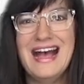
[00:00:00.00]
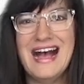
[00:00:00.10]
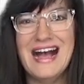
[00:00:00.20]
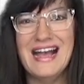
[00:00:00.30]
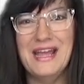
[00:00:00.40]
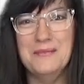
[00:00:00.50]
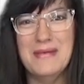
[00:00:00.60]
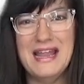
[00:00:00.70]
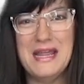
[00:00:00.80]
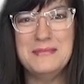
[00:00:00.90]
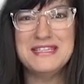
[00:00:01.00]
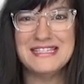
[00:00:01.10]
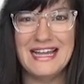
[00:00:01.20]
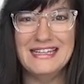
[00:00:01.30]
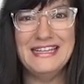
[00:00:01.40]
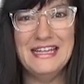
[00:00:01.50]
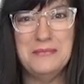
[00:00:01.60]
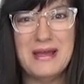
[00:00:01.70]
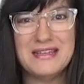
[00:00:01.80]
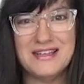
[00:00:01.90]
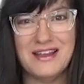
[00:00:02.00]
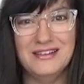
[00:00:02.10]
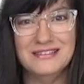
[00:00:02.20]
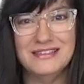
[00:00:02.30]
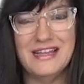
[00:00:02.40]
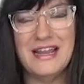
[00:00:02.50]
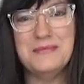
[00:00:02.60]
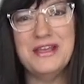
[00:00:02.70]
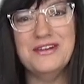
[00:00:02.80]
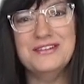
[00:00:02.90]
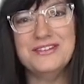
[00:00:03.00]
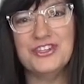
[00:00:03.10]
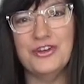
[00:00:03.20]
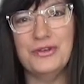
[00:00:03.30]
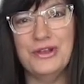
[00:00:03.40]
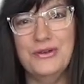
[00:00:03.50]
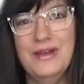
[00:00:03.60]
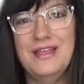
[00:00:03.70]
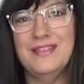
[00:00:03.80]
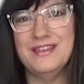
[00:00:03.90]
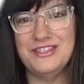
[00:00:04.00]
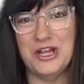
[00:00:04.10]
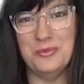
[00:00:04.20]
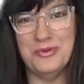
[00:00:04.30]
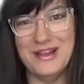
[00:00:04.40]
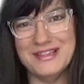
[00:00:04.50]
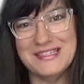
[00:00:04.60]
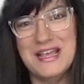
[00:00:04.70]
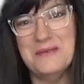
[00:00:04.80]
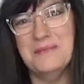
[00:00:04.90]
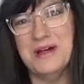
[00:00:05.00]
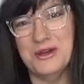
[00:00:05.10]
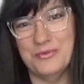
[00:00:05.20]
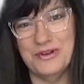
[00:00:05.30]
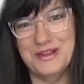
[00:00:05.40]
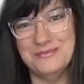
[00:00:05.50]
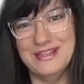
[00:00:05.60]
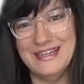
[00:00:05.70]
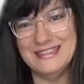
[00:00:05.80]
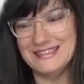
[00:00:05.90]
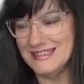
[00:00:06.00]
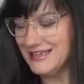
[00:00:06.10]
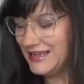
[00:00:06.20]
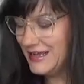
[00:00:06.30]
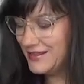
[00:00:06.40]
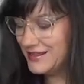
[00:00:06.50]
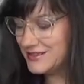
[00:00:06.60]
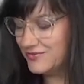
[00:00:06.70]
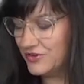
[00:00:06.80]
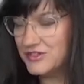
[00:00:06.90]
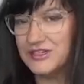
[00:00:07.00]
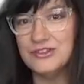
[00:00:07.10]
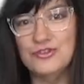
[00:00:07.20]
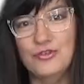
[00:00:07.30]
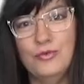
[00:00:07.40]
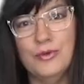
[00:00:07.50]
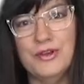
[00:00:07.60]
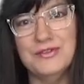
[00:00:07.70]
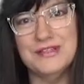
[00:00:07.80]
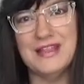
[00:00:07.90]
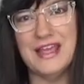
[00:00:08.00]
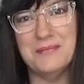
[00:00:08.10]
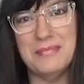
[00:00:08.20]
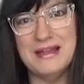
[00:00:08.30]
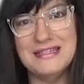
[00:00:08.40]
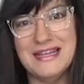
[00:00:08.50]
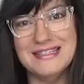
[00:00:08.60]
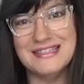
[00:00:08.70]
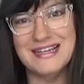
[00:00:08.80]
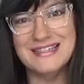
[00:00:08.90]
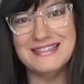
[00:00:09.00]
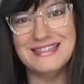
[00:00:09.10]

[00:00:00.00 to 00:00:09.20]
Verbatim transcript: Hi, my name is Sally Lynn McDonald and I'm here to show you the Gel Press monoprinting plate. This versatile tool we're using the 8x10 size